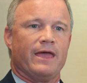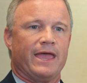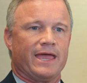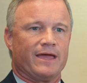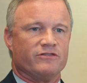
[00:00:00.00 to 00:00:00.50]

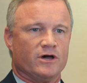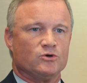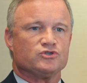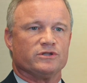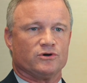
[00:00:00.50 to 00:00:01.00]
And
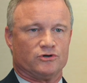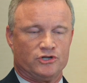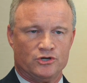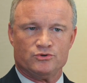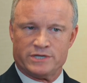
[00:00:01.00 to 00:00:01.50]
there are
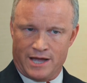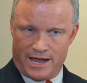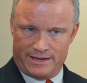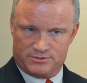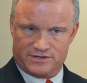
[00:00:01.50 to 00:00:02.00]
two
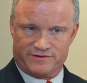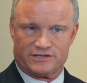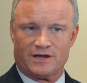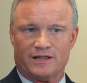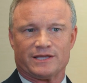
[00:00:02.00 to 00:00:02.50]
types of
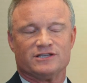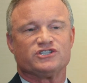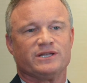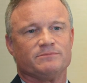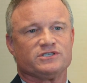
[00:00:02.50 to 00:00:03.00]
autologous
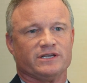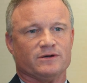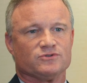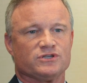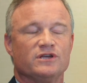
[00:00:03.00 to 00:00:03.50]
stem
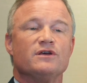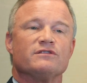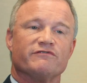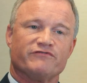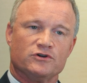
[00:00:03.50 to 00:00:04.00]
cells.
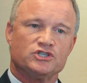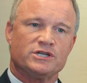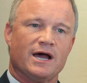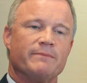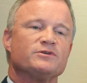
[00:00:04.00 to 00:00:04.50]
The
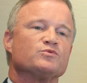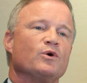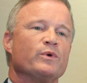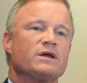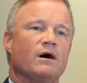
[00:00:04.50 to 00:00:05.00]
first type is
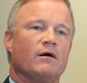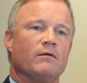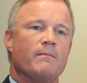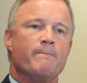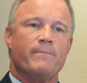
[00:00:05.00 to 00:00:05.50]
what we
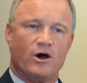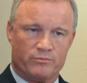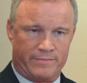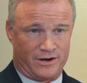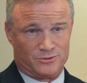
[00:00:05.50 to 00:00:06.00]
call
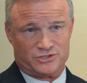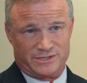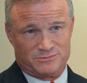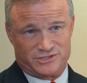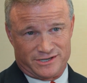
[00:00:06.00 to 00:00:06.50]
bone marrow
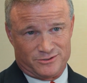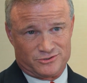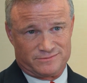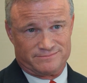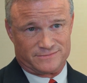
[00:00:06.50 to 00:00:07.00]
stem
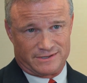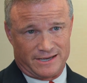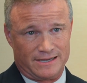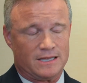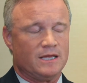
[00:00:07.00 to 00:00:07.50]
cells,
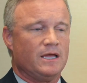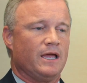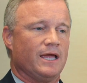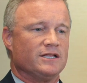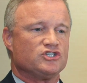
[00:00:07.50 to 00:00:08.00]
okay?
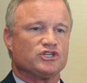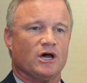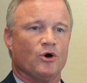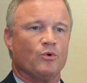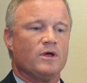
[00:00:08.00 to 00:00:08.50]
And
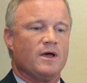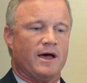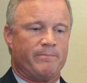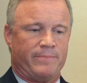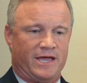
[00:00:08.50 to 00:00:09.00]
so
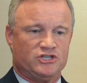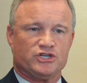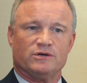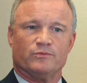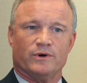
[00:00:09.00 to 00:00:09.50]
a
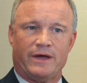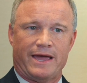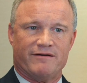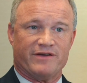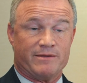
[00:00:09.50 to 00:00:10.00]
patient will
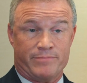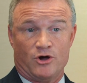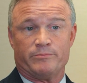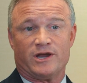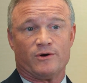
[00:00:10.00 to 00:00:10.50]
have a
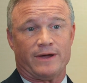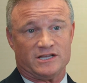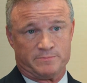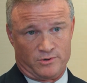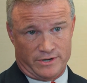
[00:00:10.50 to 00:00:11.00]
bone marrow
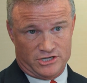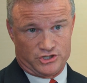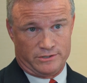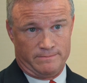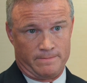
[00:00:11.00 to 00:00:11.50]

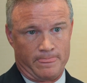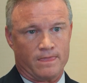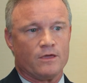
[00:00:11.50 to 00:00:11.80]
aspiration.